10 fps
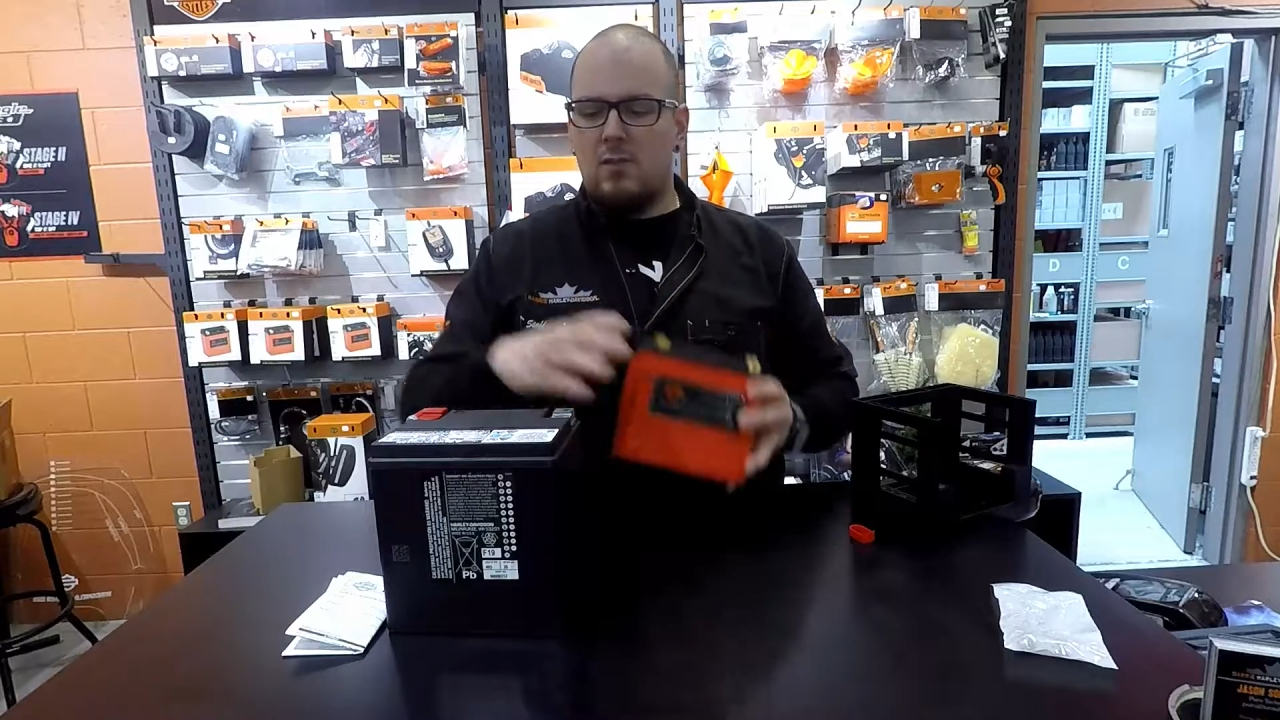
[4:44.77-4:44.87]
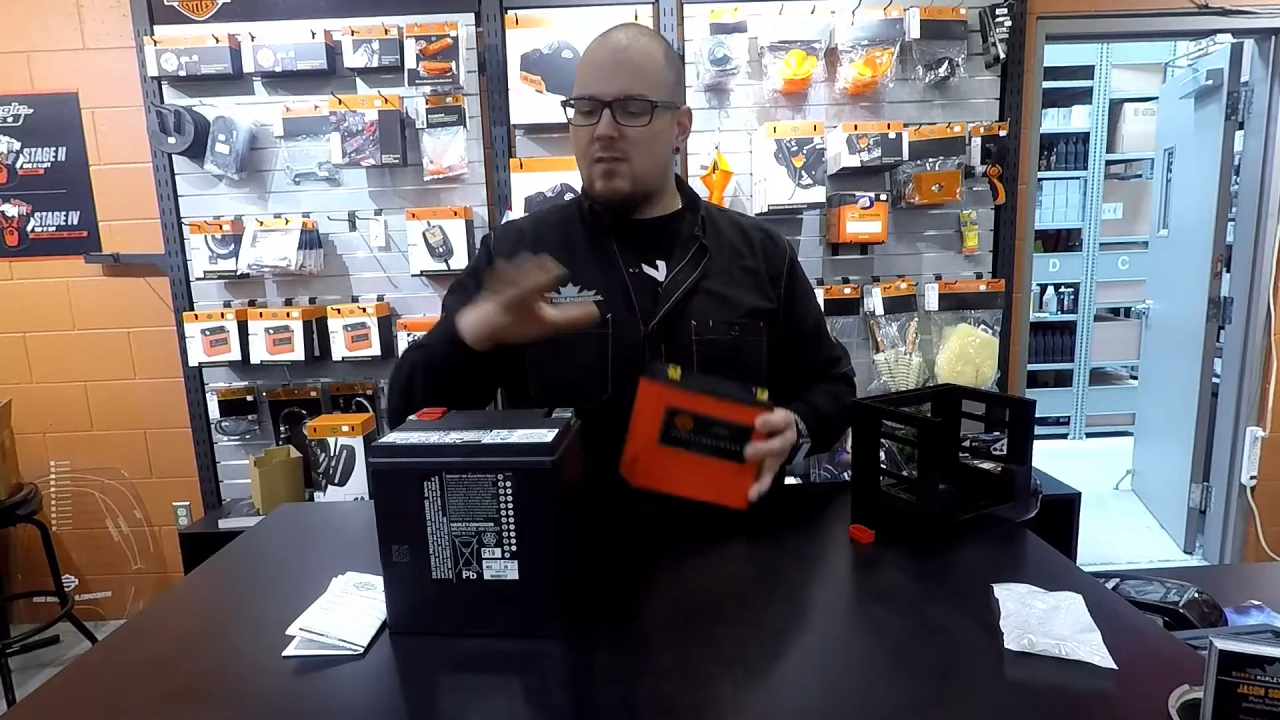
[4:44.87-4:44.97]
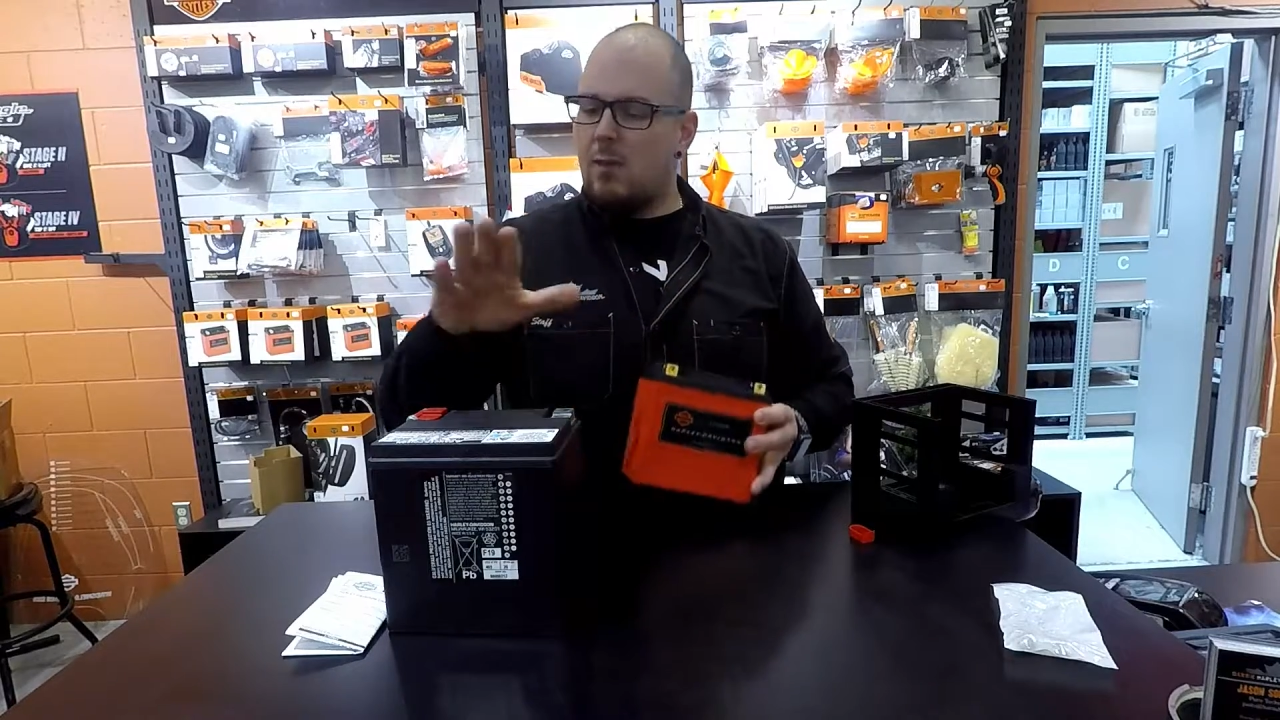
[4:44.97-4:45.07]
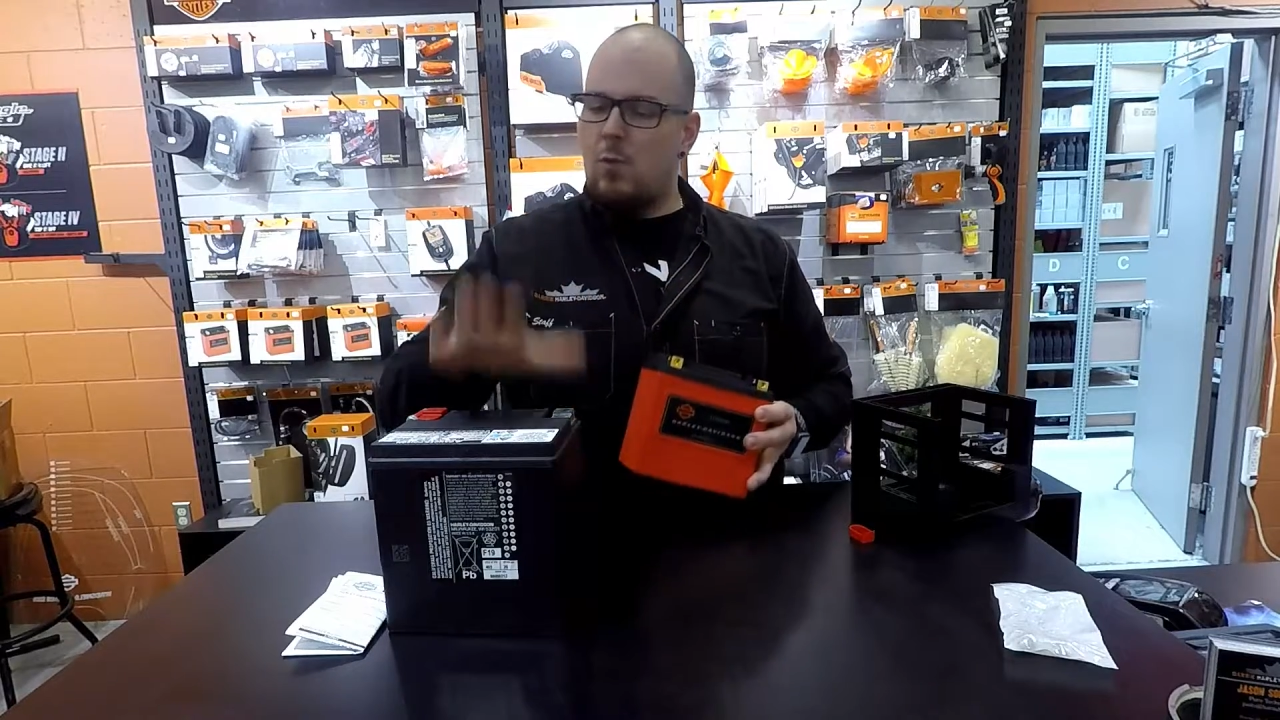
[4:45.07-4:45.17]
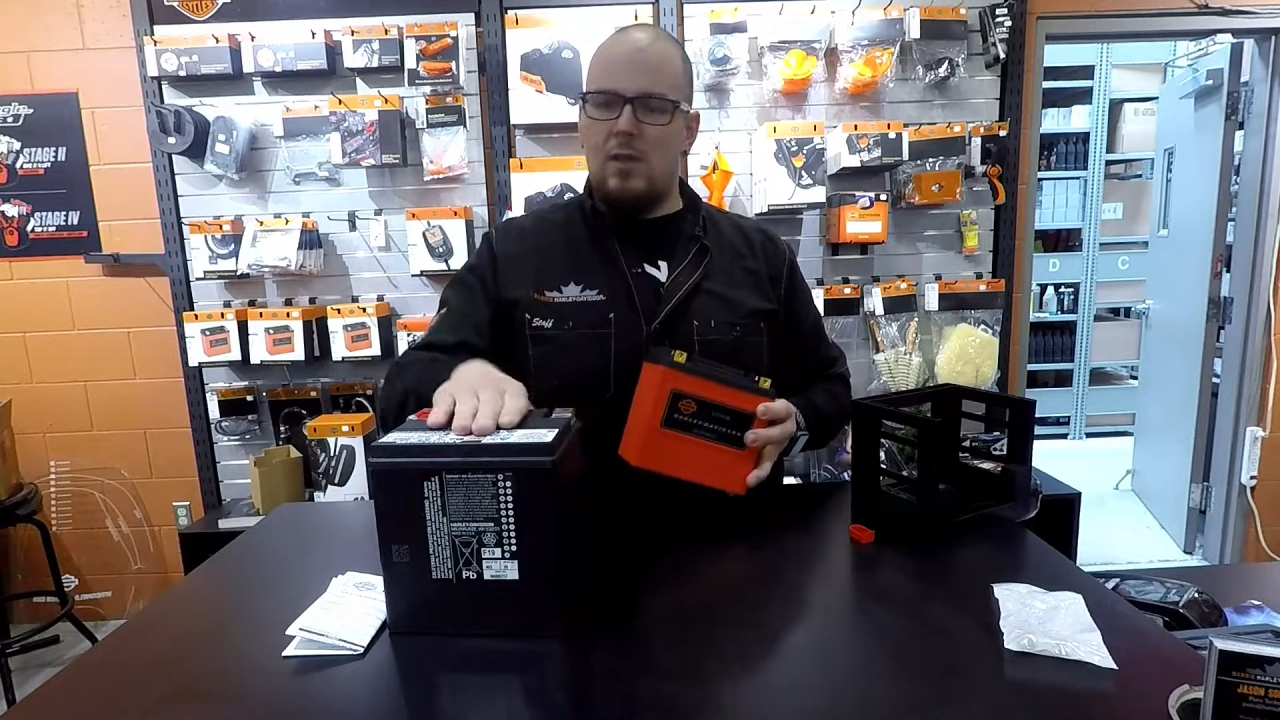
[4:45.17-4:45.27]
the
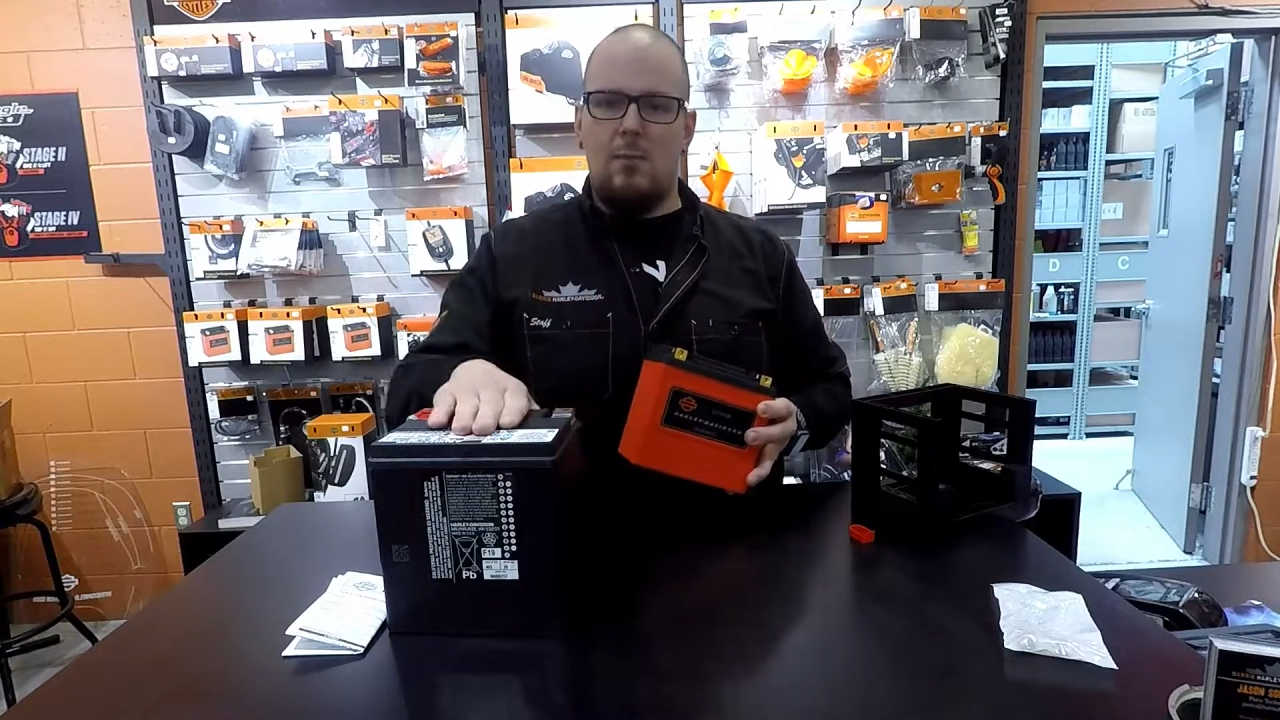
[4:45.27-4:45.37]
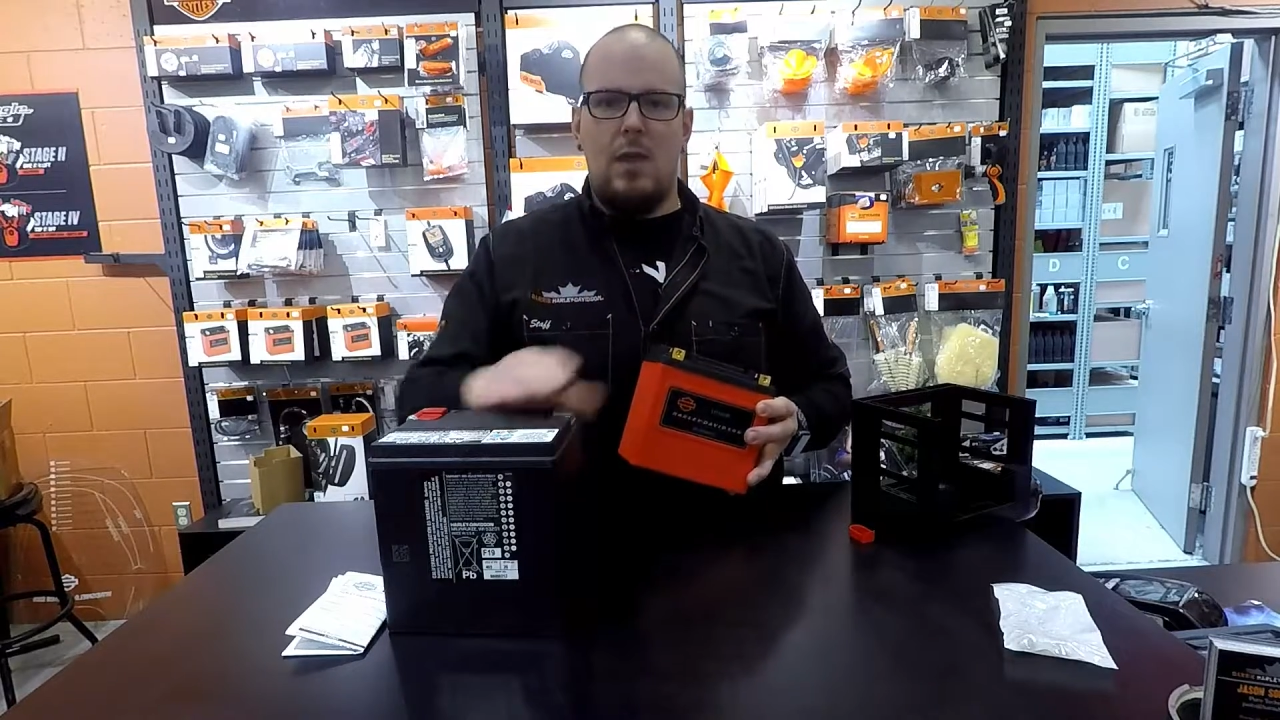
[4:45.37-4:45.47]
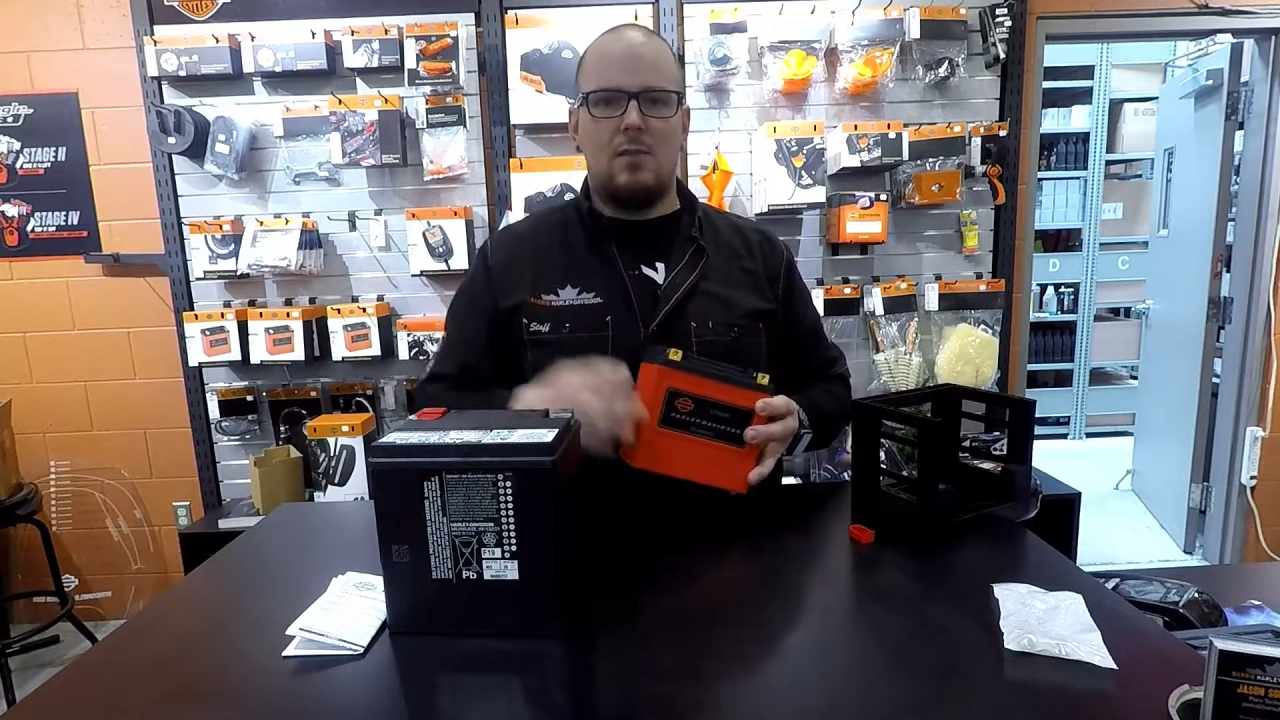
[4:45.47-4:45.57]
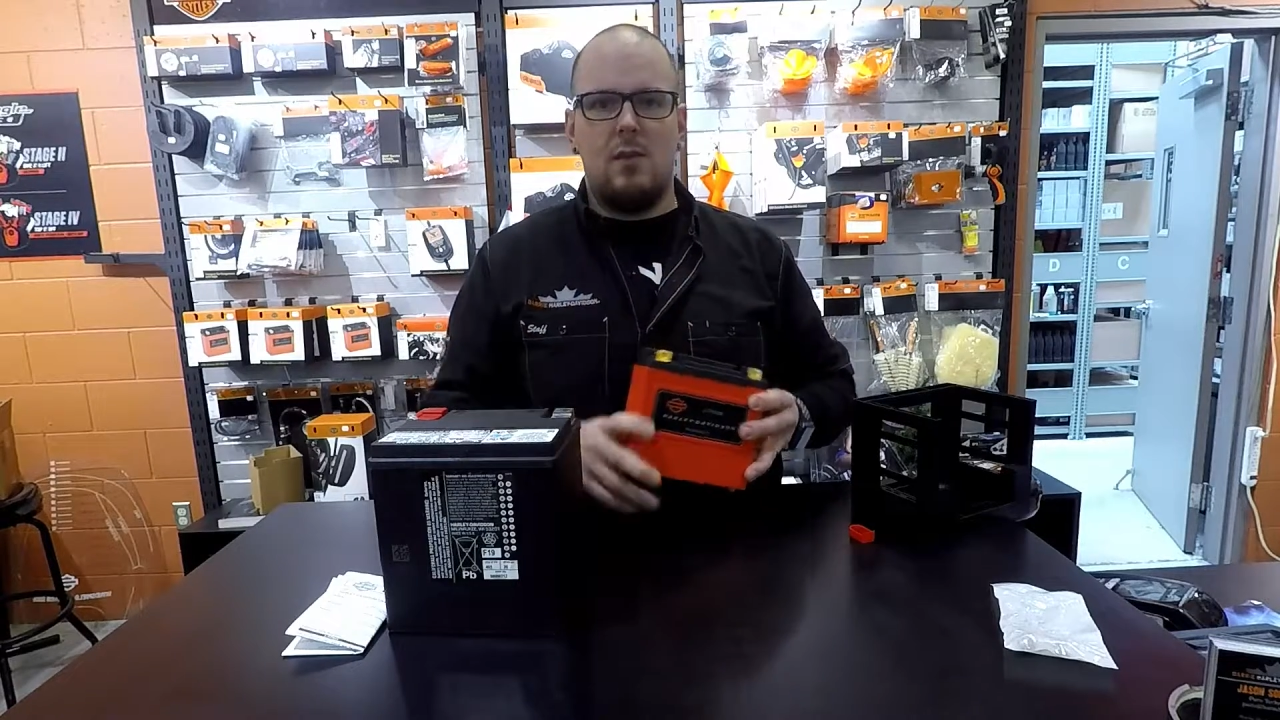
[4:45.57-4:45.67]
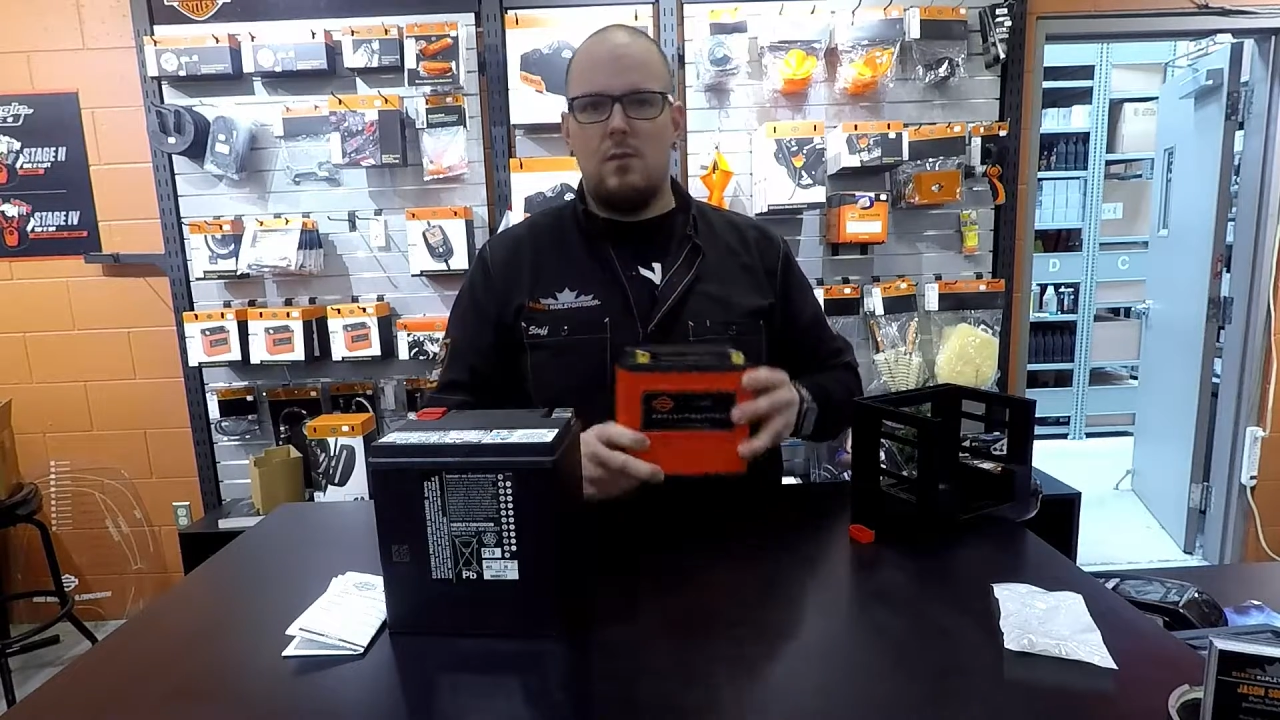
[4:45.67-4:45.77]
same way they
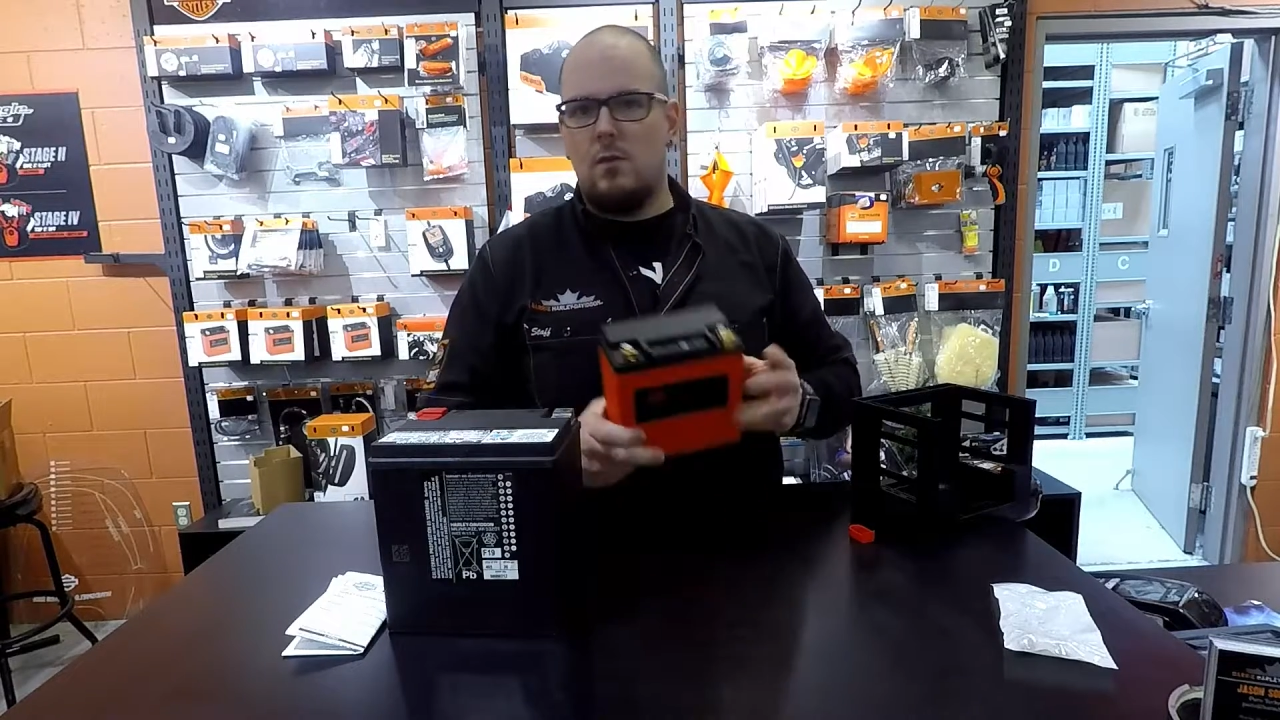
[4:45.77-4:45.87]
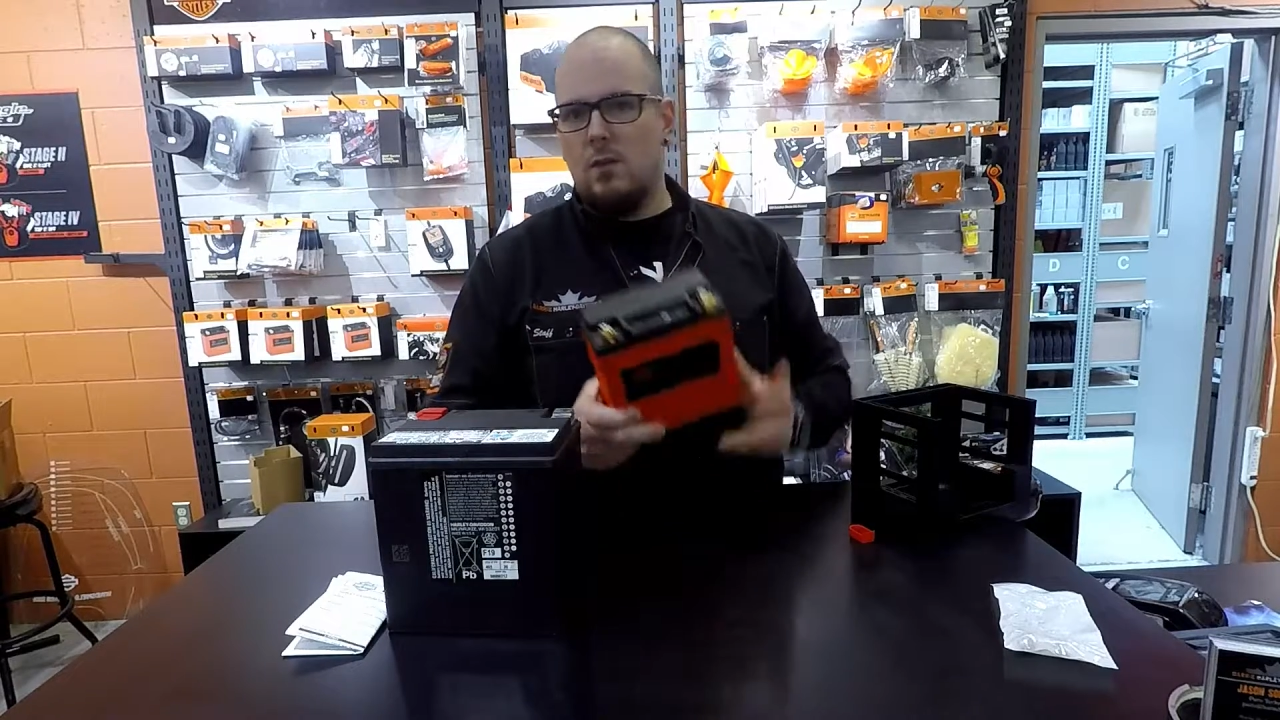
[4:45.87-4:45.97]
make these,